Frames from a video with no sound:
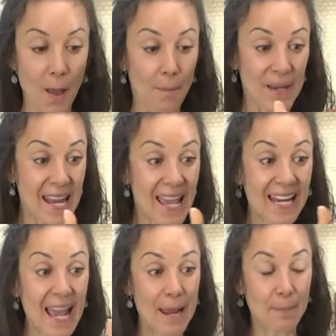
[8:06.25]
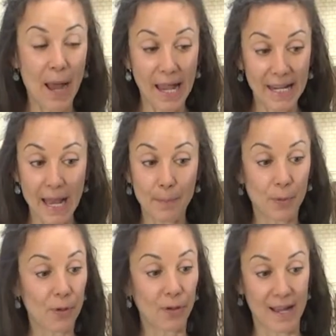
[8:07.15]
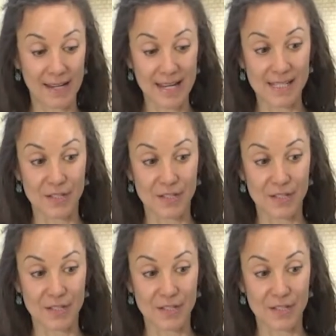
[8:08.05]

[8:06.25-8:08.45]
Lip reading: banana and pineapple, and yes,